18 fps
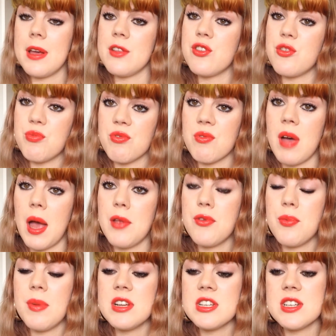and
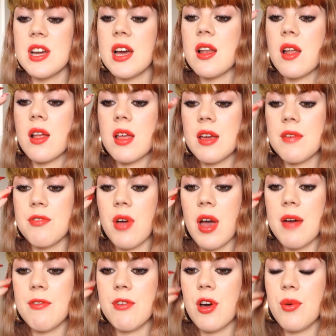subscribe to my channel if you
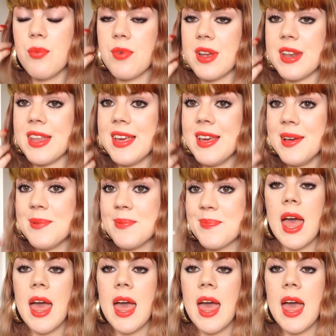haven't already.